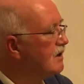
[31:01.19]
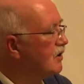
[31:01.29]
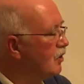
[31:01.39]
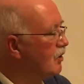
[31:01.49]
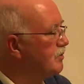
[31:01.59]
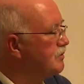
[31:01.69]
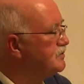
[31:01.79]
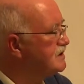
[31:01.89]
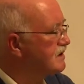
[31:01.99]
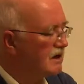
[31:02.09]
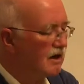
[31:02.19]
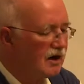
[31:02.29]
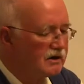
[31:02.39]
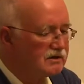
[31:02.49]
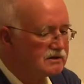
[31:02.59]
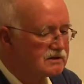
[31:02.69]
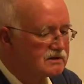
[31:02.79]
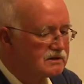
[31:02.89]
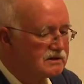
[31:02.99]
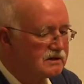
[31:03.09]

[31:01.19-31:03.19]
homes, and hearts.